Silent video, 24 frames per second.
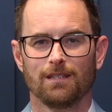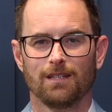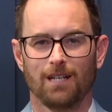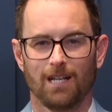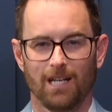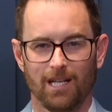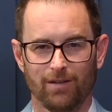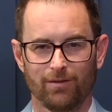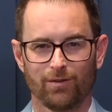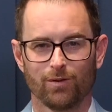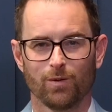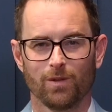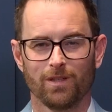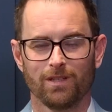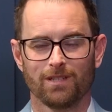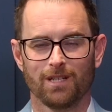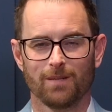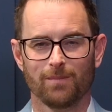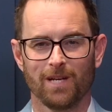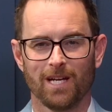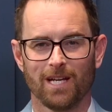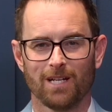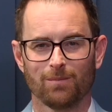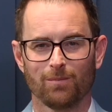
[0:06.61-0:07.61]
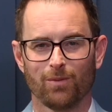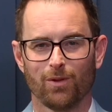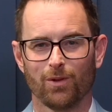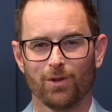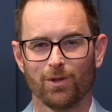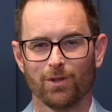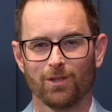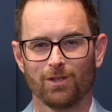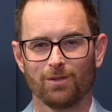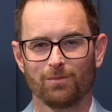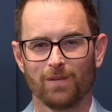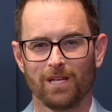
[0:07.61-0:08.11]
Hi everyone, I'm Adam
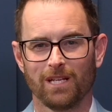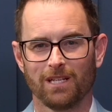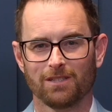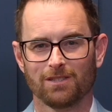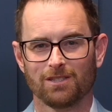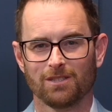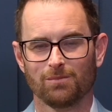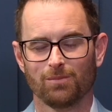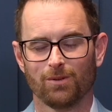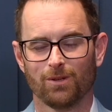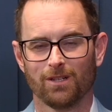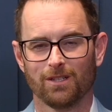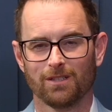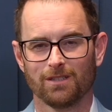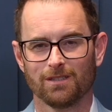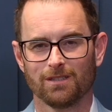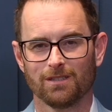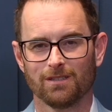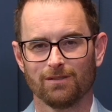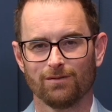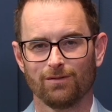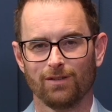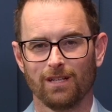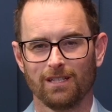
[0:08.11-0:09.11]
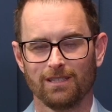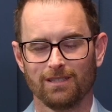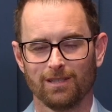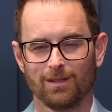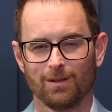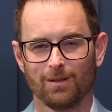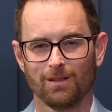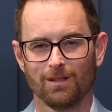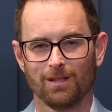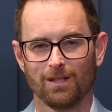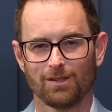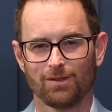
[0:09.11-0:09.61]
Thurgood, Managing Partner of
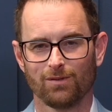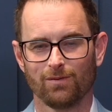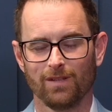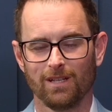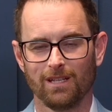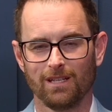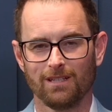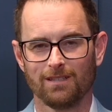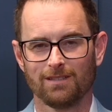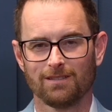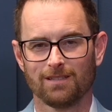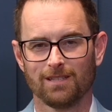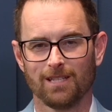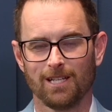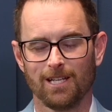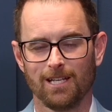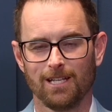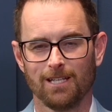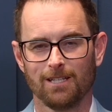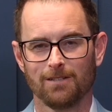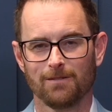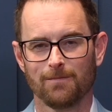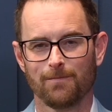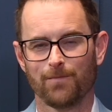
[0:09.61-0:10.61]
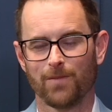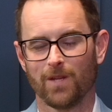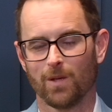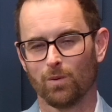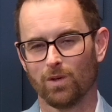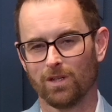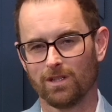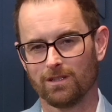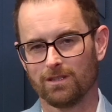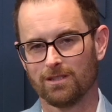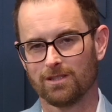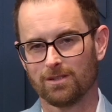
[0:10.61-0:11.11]
Hightower Las Vegas, and I
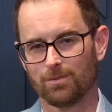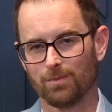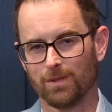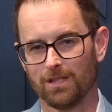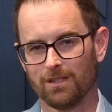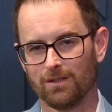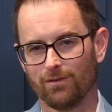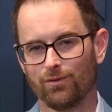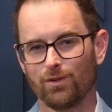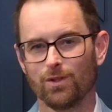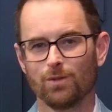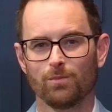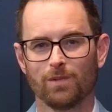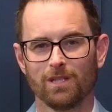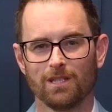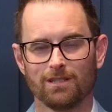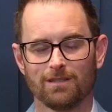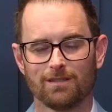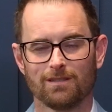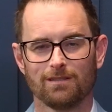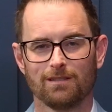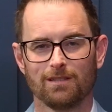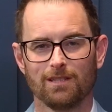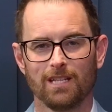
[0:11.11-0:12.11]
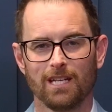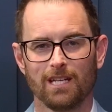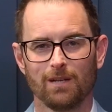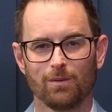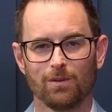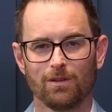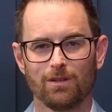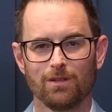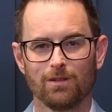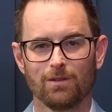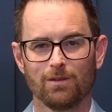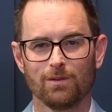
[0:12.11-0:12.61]
wanted to spend a few minutes today
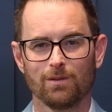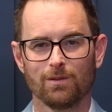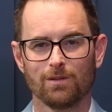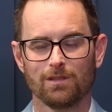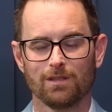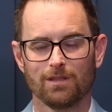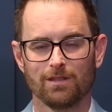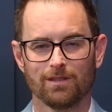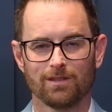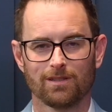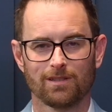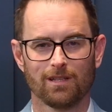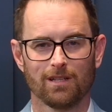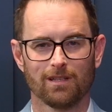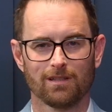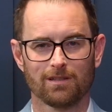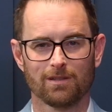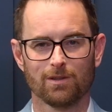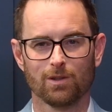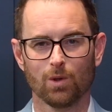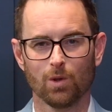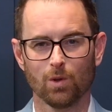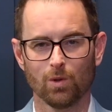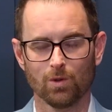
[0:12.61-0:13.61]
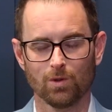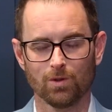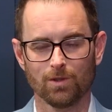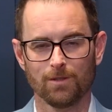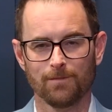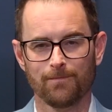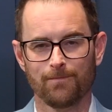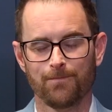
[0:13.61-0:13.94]
with you to discuss gold.